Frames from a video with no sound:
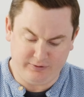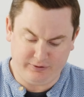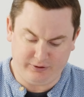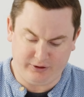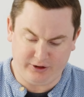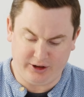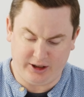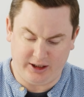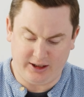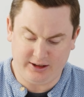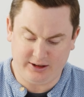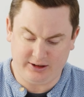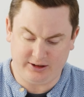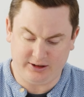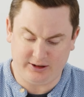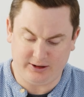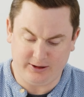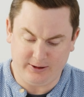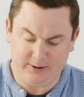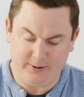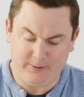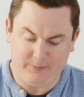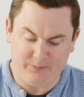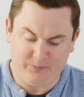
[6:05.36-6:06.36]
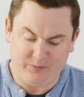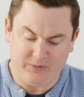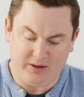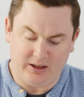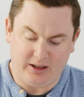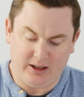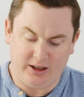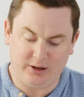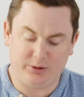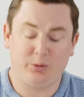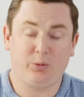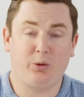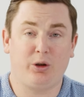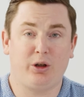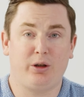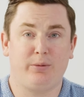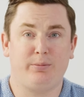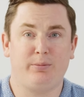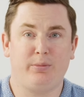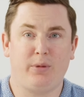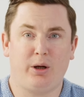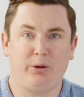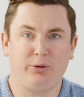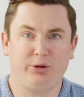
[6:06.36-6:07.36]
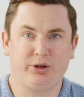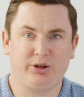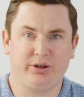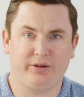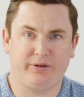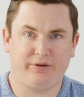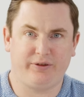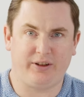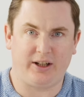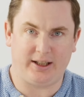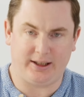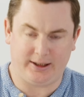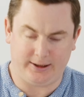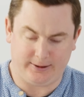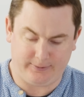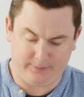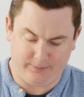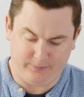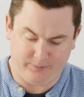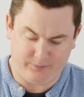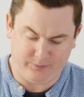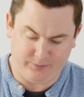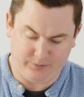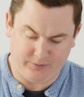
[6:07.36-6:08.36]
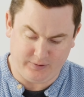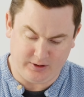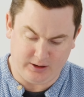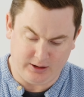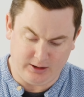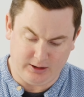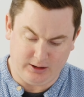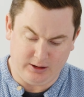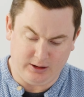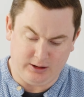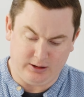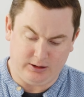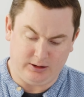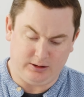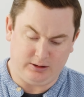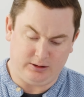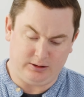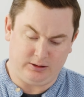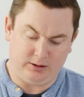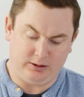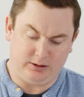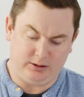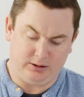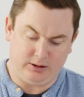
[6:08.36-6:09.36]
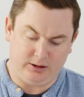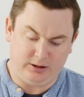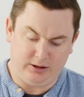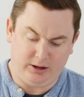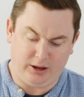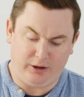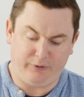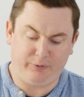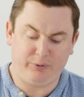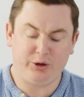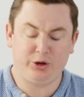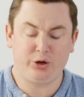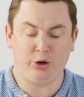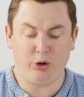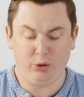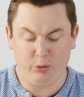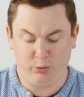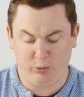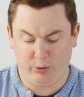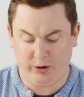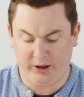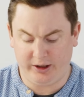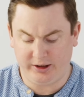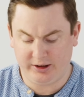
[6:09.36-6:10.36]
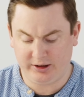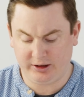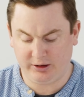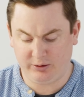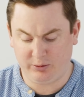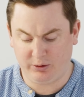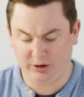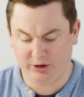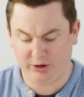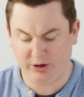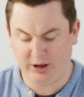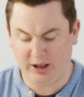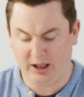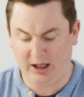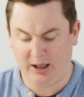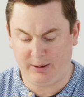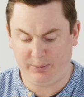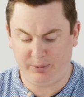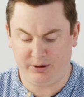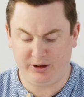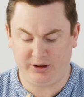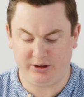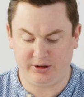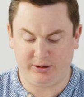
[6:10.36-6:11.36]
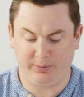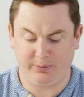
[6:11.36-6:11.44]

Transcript: for this is we want to emulsify it. Now if we don't whisk, what's going to happen is